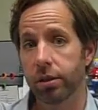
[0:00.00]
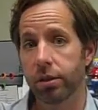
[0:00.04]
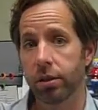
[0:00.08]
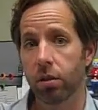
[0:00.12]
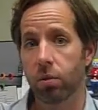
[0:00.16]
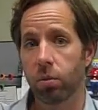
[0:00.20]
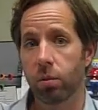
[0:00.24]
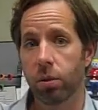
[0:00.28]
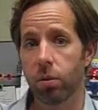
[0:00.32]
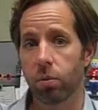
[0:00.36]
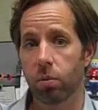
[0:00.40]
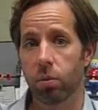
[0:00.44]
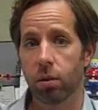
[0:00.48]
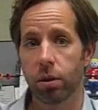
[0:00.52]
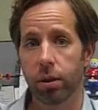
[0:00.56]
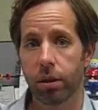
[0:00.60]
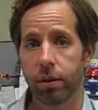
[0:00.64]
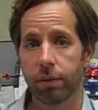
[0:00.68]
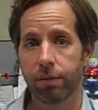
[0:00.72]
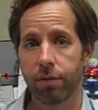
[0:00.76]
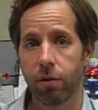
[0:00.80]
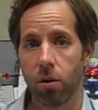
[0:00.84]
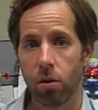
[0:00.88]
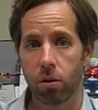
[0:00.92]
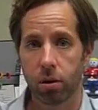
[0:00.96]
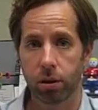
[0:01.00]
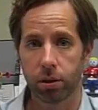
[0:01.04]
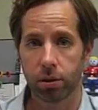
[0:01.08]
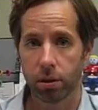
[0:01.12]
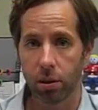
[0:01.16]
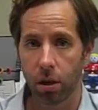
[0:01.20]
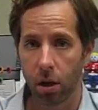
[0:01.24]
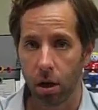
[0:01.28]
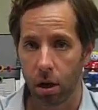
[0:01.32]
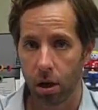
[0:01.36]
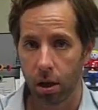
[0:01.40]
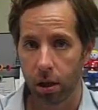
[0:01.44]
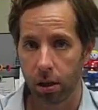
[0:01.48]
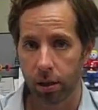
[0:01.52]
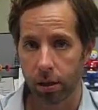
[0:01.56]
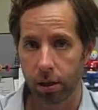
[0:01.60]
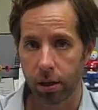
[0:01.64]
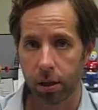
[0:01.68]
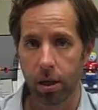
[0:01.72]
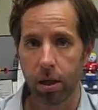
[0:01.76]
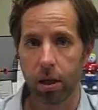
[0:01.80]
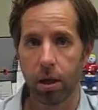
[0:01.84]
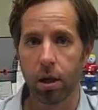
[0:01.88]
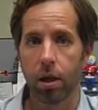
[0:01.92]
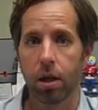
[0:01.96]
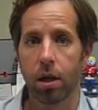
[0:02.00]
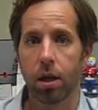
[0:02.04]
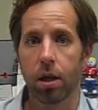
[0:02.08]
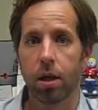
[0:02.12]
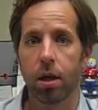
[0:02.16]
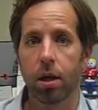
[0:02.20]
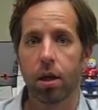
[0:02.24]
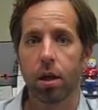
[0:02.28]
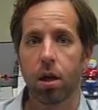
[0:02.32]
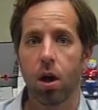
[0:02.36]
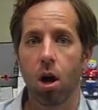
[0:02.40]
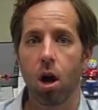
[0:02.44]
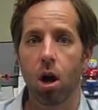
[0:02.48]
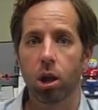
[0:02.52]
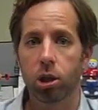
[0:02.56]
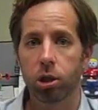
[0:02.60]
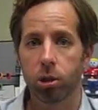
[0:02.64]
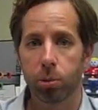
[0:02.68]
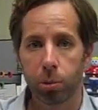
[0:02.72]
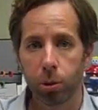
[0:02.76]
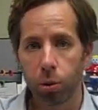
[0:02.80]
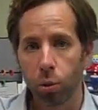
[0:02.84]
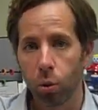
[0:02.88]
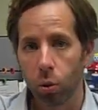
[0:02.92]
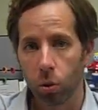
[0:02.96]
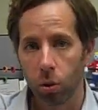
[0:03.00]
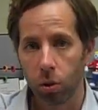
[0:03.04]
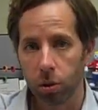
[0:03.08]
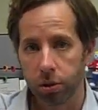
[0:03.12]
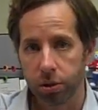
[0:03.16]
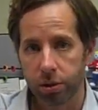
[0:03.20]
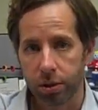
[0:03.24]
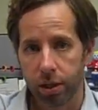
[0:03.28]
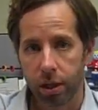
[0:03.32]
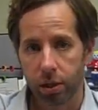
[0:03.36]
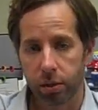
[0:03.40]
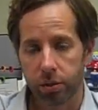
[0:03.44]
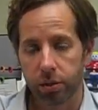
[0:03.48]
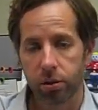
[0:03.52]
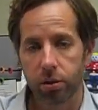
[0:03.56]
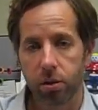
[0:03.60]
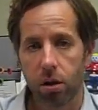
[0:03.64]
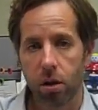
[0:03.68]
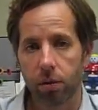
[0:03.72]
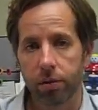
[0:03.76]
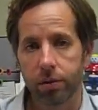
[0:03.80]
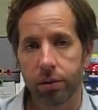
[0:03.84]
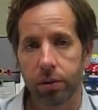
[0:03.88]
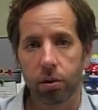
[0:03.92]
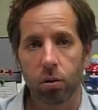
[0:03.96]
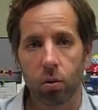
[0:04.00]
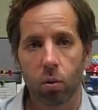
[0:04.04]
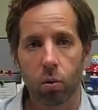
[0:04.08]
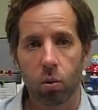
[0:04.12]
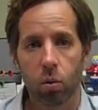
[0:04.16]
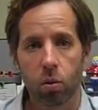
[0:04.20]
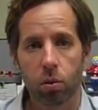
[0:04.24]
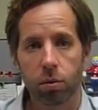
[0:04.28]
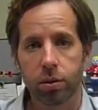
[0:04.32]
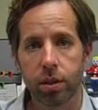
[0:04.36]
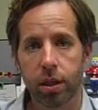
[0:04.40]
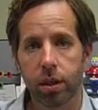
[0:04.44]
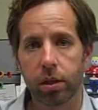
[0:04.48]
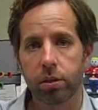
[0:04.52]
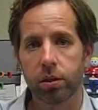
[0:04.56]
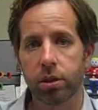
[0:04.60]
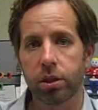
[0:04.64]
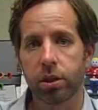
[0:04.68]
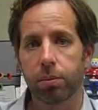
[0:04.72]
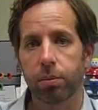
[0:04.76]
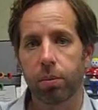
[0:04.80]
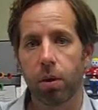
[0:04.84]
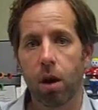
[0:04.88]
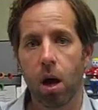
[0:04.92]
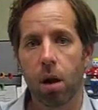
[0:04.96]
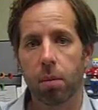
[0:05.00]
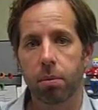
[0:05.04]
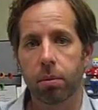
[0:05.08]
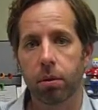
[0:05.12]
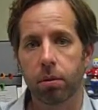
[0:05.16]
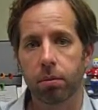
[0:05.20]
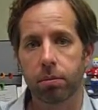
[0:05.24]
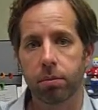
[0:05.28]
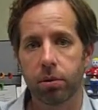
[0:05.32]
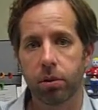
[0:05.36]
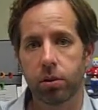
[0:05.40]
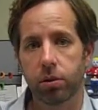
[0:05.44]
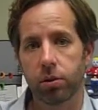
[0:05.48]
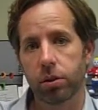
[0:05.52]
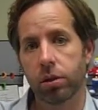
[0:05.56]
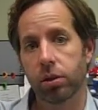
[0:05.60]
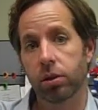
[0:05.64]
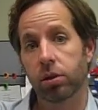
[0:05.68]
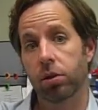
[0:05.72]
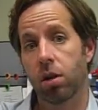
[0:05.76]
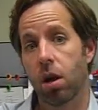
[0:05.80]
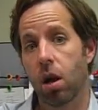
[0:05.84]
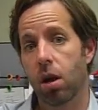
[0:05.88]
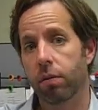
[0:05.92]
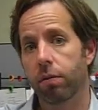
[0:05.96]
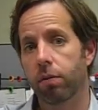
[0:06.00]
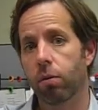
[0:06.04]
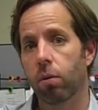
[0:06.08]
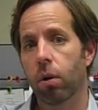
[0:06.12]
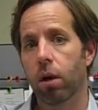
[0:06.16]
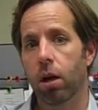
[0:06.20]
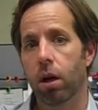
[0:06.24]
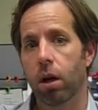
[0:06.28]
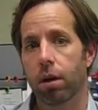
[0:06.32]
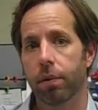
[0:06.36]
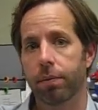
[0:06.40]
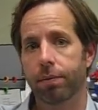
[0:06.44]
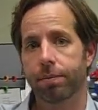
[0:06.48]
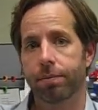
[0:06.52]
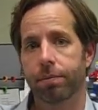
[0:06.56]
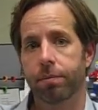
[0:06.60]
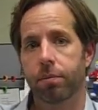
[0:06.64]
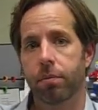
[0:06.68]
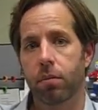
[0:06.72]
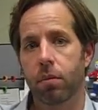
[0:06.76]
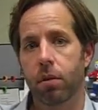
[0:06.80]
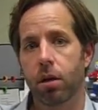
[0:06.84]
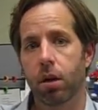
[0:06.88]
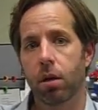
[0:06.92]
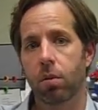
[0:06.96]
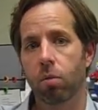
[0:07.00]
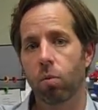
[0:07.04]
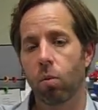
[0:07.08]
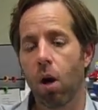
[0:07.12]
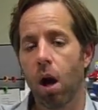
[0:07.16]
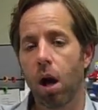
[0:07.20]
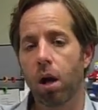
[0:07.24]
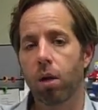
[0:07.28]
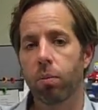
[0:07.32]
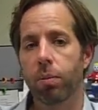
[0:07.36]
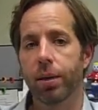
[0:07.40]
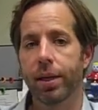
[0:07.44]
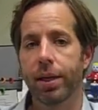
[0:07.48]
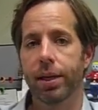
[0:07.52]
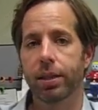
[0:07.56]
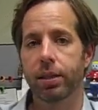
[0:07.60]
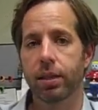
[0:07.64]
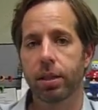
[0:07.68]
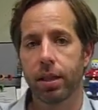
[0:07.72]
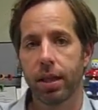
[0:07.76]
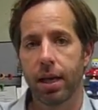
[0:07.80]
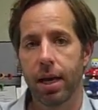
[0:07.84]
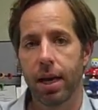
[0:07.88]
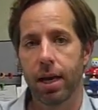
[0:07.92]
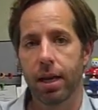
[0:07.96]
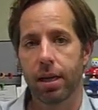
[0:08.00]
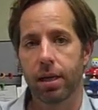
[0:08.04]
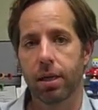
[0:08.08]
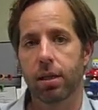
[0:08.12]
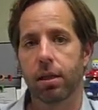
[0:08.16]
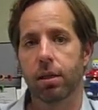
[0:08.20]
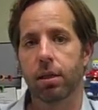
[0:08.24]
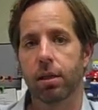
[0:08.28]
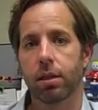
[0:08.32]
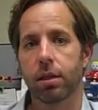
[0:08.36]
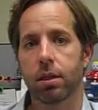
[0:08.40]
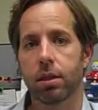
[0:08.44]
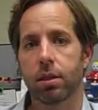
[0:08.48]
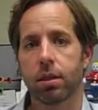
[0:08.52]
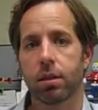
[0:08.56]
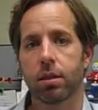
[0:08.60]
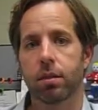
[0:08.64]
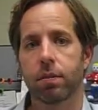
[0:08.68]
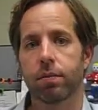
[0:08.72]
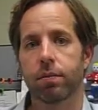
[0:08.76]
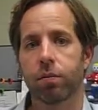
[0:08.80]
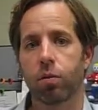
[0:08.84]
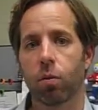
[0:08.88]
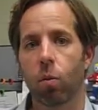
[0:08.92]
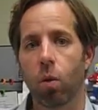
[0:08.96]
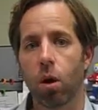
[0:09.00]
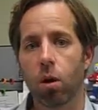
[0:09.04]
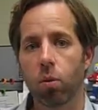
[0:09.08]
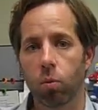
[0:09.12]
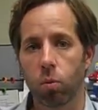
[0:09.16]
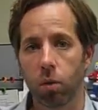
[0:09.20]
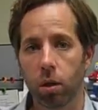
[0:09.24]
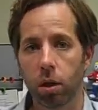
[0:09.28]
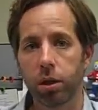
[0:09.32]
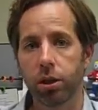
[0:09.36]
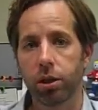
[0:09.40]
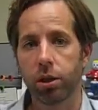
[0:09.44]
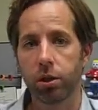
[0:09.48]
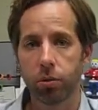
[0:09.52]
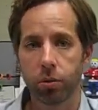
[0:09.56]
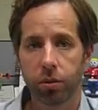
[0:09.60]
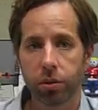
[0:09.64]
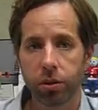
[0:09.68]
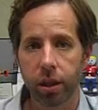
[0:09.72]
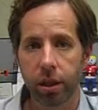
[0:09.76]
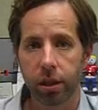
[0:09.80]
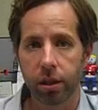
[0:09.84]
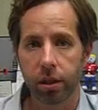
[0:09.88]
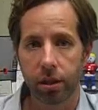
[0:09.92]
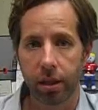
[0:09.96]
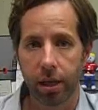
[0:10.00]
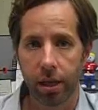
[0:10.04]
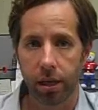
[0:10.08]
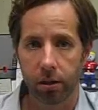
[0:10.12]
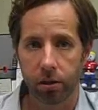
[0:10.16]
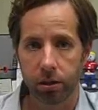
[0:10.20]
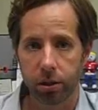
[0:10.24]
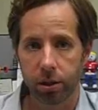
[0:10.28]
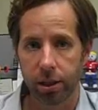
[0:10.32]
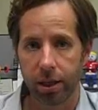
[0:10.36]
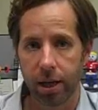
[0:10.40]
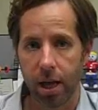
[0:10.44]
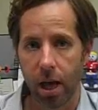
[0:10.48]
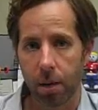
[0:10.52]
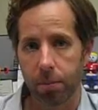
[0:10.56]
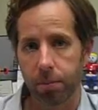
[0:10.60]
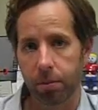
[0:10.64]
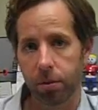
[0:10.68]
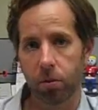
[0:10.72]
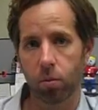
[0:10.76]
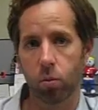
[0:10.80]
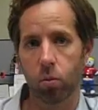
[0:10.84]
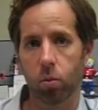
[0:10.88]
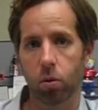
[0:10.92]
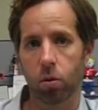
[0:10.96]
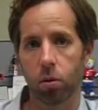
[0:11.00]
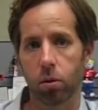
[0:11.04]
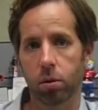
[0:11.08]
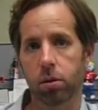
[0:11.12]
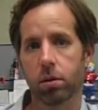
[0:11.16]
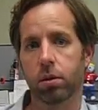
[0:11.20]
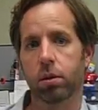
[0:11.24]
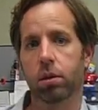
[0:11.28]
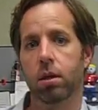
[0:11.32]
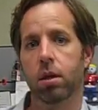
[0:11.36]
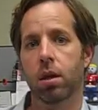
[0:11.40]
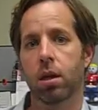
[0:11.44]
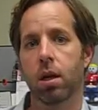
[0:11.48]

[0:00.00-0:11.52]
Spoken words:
So we really focus on entrepreneurs that are solving the world's energy problems using software. And why do we get to that is, for one, we're in Houston, the energy capital of the world.